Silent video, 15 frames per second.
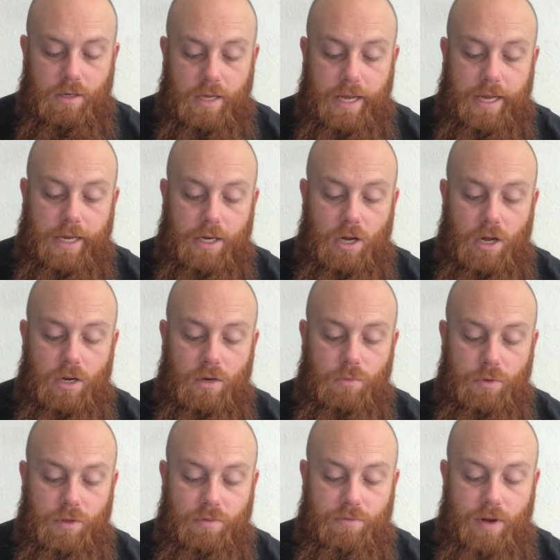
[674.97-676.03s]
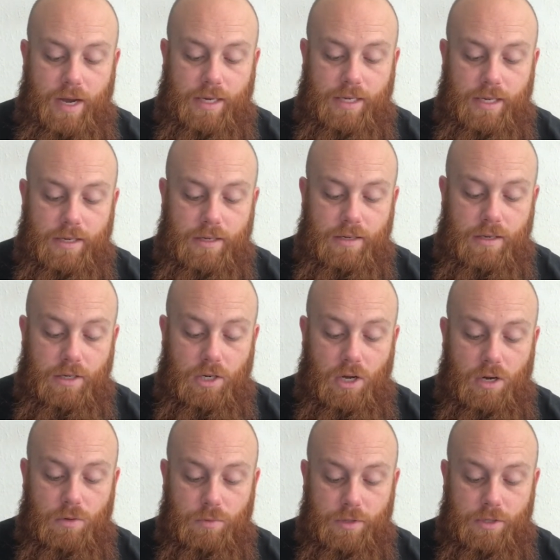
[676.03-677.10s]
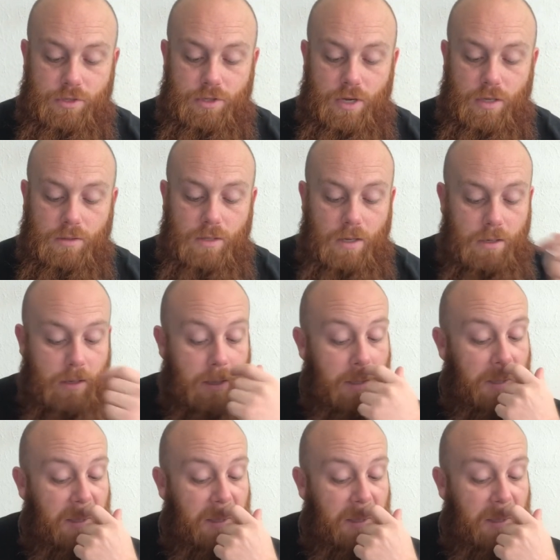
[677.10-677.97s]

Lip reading: a Gunner with a Frag Cannon, Gunner with a Shotgun,